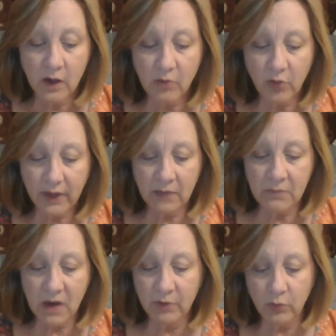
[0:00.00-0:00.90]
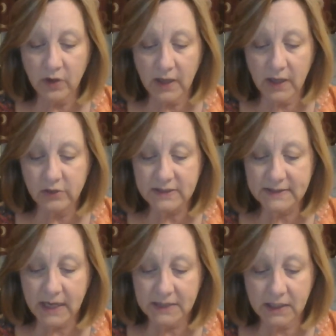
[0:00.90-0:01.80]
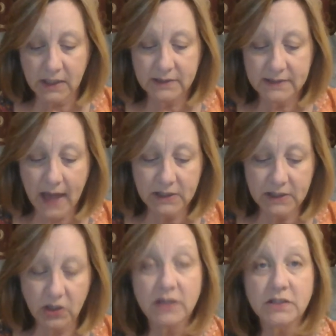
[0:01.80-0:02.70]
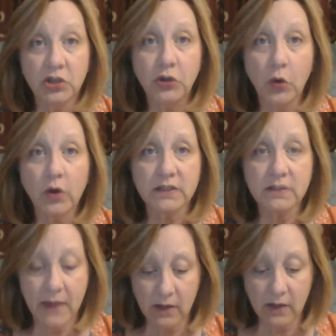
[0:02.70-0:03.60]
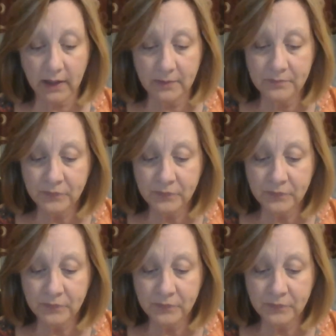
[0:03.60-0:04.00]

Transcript: Marie and Mommy wrote a letter to Santa. Daddy took it to New York to mail it.